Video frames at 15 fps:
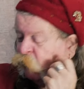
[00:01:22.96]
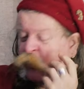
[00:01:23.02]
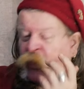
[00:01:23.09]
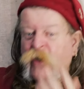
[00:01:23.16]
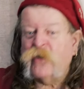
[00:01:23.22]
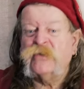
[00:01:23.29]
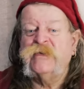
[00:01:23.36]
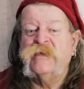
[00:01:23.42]

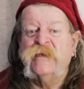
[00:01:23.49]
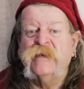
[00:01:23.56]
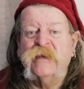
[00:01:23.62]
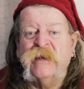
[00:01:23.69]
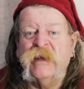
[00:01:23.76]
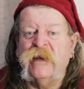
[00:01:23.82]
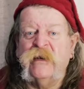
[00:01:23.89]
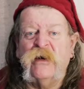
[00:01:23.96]
What
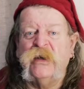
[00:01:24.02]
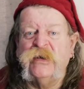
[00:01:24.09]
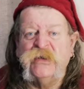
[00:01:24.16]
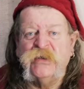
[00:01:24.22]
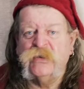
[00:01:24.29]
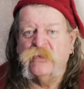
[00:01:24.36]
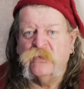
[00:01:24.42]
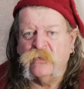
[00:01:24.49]
can I
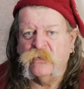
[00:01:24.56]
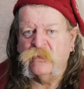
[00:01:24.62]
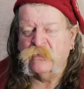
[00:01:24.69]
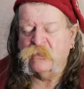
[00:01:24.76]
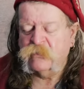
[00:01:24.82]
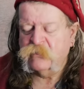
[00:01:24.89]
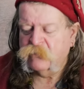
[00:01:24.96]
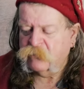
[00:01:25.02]
do?
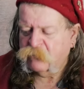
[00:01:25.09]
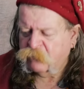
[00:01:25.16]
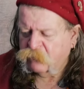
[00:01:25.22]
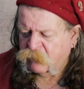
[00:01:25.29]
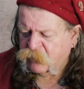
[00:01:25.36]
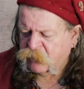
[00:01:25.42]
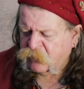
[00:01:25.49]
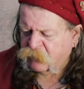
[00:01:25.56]

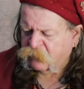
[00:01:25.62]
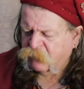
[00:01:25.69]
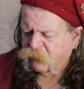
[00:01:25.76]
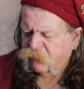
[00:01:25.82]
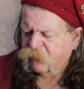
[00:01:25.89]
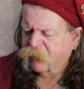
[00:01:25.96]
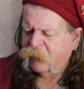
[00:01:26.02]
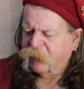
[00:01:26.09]
Well,
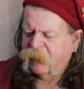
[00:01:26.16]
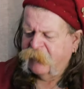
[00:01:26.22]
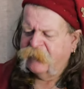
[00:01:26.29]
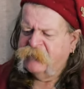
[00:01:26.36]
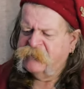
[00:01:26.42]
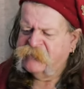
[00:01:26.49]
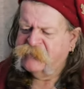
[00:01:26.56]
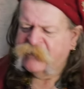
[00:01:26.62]

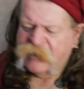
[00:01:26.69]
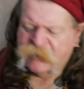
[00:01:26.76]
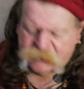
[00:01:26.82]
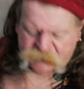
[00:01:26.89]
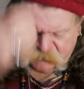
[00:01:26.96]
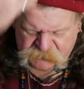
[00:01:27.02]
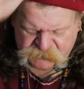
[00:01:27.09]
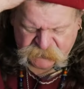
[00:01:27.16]
he sat
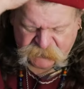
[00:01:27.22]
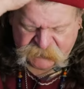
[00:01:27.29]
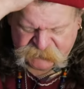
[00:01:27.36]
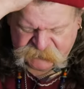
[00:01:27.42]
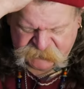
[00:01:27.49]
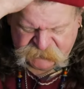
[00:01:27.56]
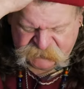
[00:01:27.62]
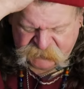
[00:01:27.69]
and
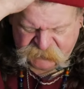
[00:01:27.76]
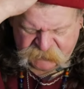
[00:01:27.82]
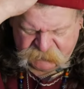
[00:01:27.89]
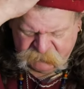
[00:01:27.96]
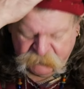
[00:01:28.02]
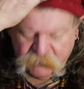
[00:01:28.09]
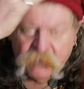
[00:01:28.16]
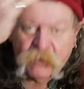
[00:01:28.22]
scratched his head.
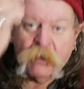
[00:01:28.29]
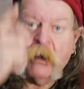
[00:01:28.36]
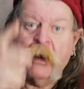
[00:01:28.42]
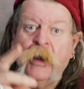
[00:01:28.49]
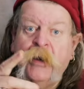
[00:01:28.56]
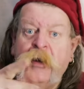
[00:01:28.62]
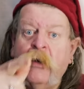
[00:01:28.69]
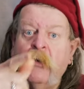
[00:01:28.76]

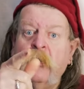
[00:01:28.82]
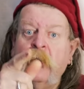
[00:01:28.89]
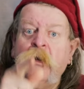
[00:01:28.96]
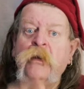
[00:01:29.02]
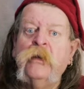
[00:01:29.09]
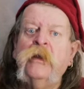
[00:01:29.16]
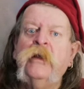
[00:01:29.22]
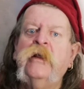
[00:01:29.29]
I know.
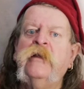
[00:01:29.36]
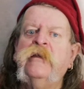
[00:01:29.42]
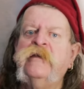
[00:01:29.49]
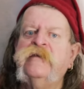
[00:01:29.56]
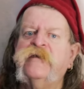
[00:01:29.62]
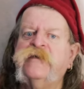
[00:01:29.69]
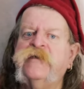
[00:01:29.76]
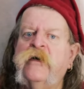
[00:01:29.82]

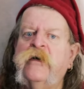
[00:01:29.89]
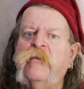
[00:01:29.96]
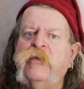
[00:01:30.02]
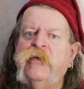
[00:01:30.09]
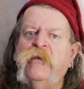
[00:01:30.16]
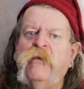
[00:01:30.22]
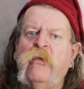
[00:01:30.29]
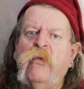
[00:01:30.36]
The
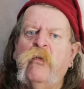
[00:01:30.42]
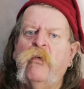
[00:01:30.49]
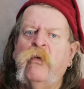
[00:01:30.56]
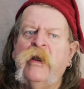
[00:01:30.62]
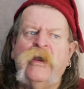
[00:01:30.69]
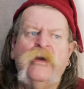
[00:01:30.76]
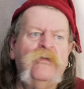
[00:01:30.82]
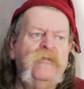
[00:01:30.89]
shaman,
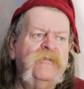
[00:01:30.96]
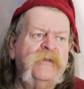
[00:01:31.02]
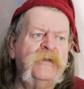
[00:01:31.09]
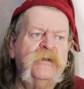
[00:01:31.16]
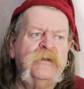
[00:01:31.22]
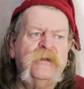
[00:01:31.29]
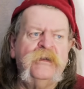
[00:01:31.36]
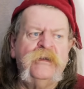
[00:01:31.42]
way over
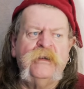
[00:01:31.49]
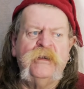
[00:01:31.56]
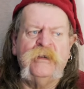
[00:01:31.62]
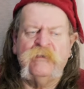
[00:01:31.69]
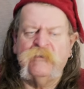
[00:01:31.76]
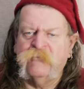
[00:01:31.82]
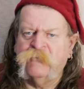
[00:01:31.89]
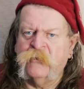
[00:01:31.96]

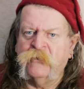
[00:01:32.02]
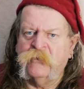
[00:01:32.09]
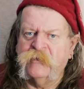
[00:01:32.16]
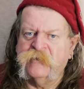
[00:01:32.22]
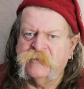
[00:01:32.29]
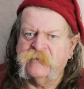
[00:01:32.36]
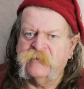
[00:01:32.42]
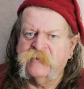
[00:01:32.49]
in the
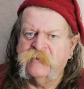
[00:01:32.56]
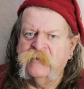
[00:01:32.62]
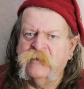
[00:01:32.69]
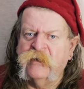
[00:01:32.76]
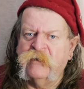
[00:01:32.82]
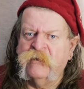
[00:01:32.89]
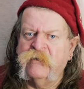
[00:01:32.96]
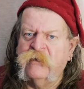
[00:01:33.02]
forest.
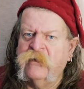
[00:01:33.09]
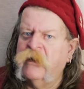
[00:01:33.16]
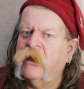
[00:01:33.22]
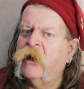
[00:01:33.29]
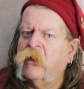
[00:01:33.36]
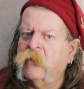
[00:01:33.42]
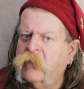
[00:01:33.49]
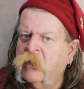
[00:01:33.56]

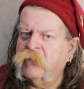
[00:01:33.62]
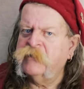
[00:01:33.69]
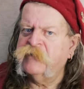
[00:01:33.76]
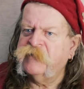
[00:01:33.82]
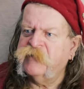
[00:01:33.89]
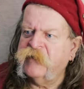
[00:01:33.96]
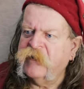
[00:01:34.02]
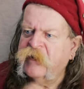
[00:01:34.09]
I'll go and
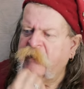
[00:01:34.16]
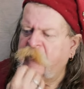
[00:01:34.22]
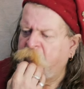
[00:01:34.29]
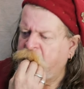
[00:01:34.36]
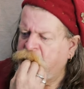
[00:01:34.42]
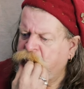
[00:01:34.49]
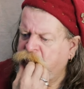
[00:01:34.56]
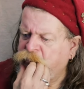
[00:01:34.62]
see him.
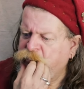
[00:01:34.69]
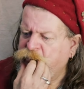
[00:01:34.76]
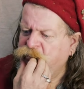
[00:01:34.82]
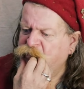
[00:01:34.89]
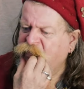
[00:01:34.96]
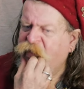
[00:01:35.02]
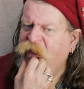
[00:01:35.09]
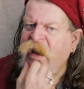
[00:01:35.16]

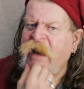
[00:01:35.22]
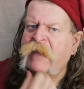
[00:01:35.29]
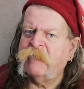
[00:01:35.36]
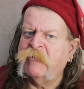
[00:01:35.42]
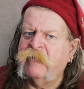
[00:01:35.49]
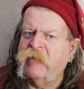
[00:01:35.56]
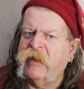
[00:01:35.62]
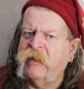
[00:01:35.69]
A
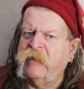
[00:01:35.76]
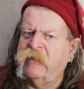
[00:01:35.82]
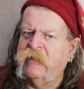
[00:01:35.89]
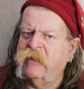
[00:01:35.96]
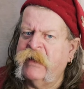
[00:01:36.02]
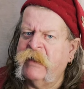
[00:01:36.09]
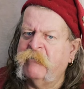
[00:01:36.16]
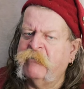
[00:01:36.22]
Lap man,
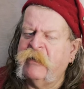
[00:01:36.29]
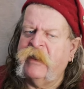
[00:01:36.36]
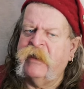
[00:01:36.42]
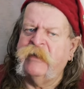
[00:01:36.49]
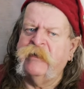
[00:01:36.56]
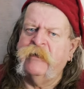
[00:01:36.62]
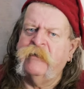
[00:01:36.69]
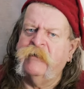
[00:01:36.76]
a
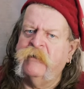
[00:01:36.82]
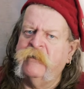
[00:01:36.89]
Lapland.